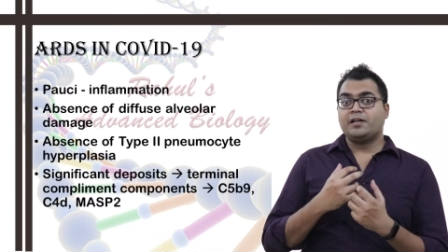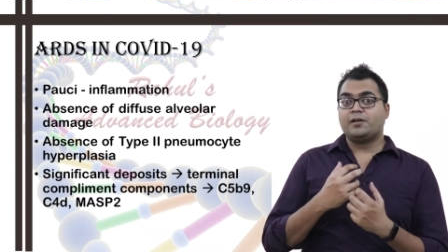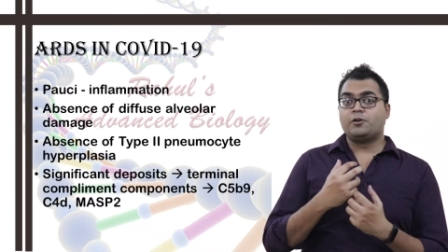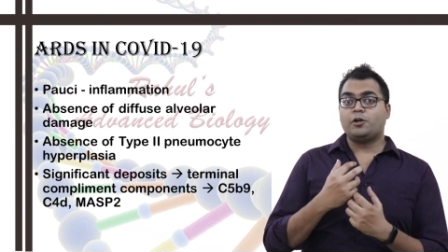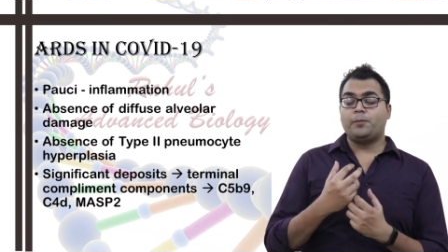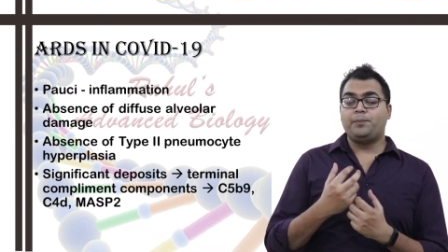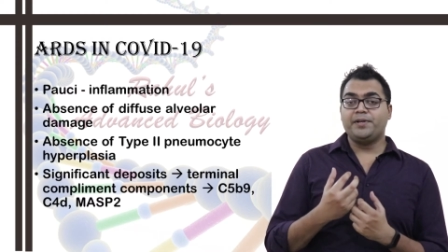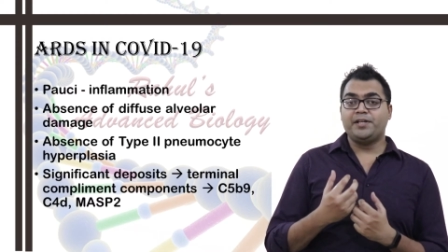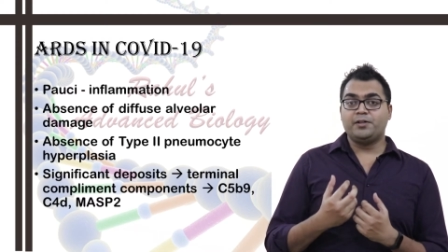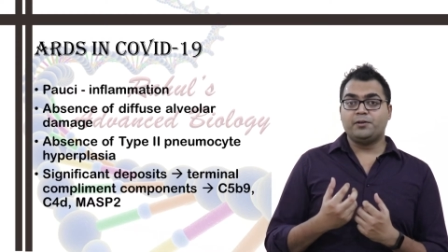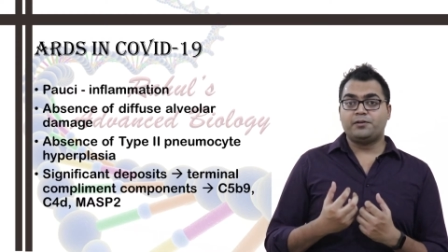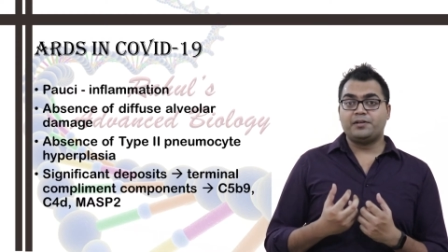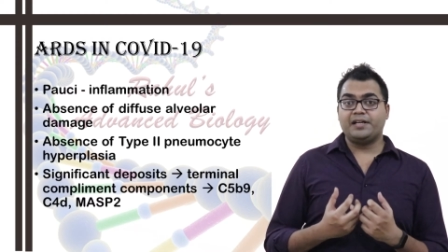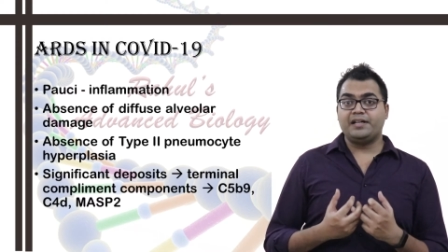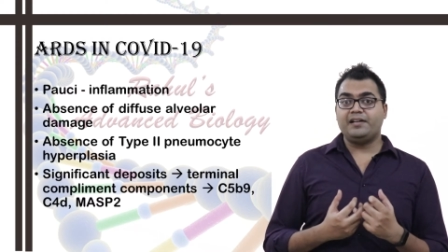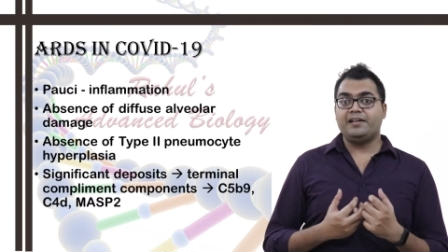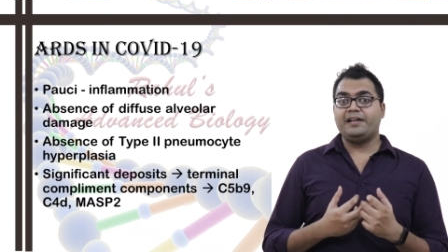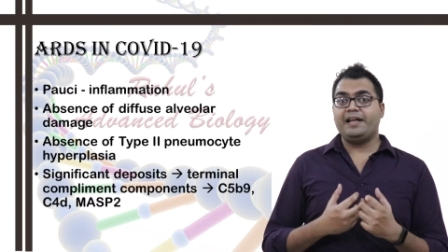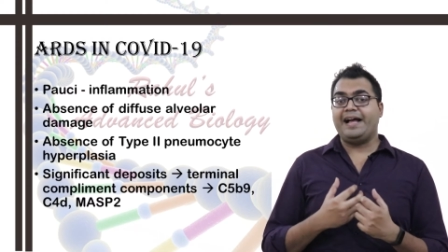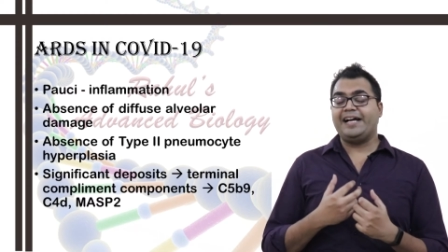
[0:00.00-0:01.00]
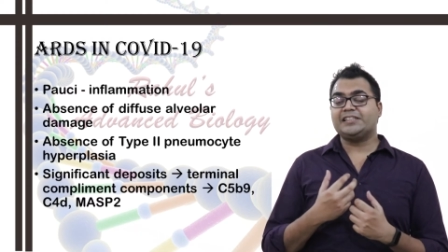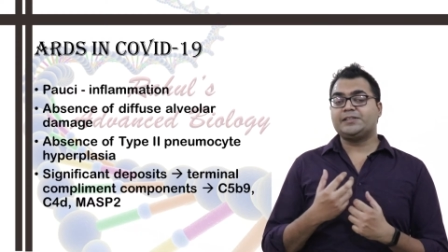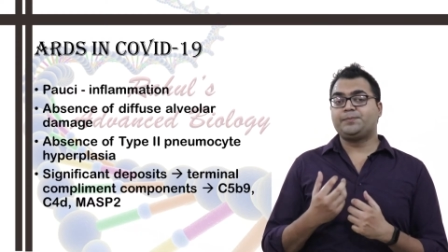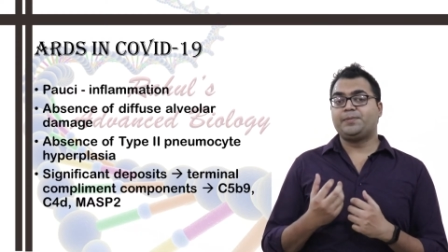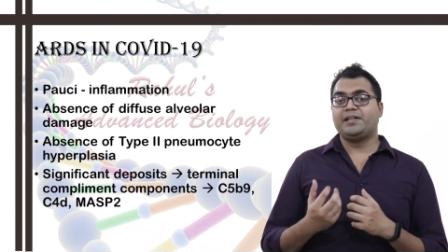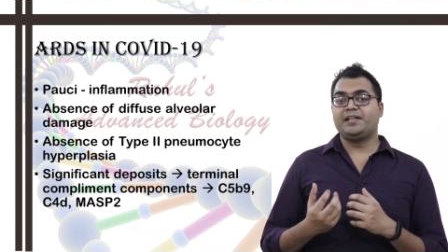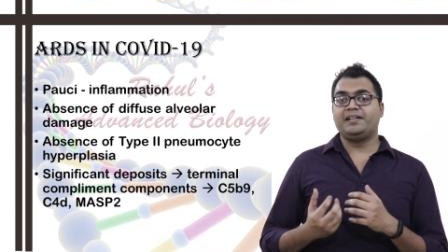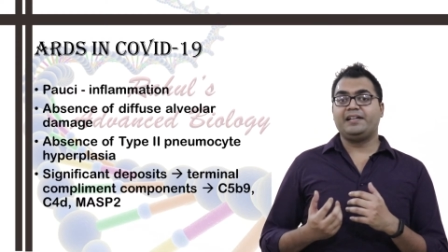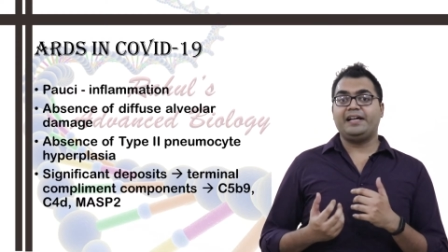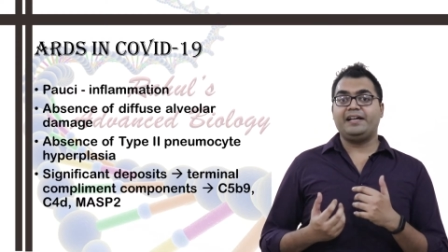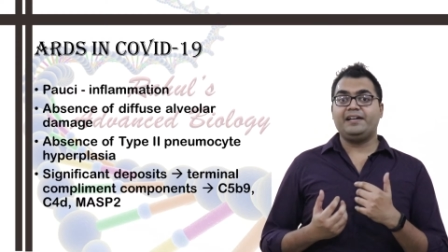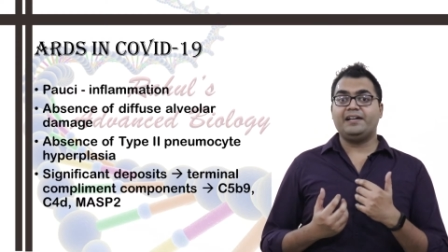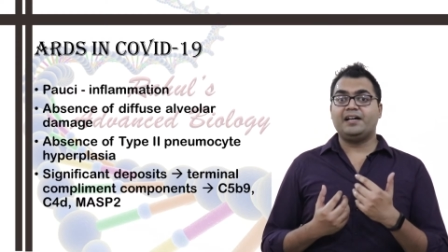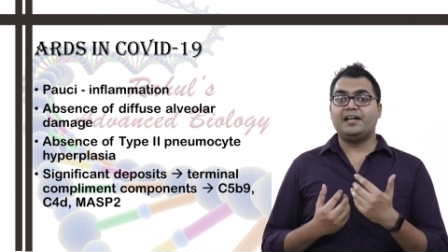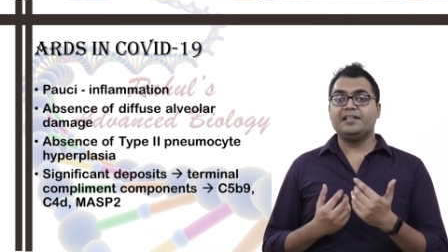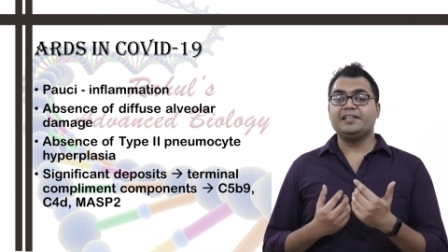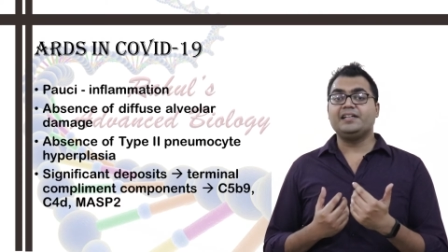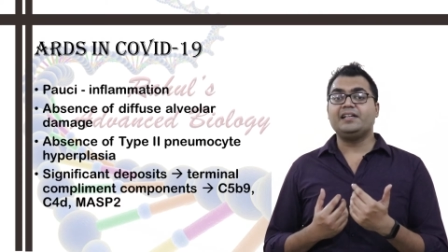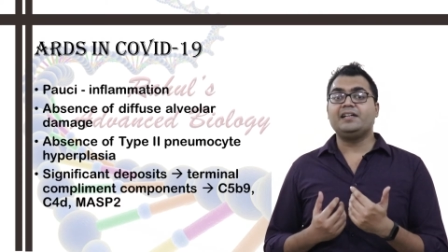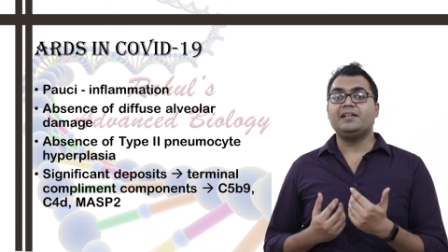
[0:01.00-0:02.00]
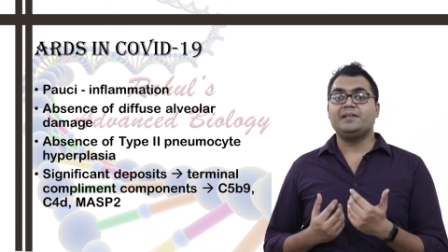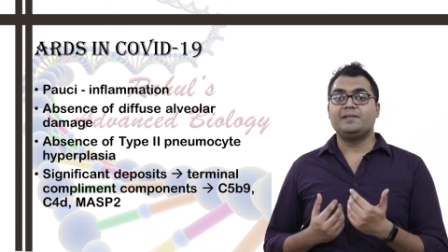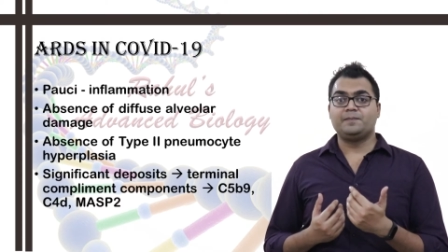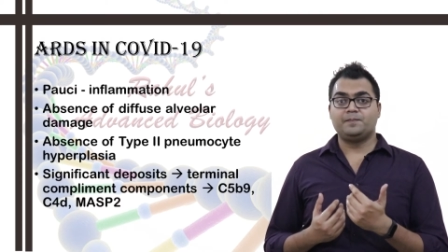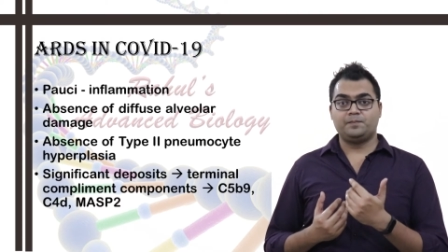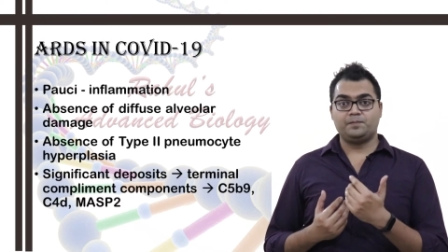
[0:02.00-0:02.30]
clopidogrel, aspirin, and other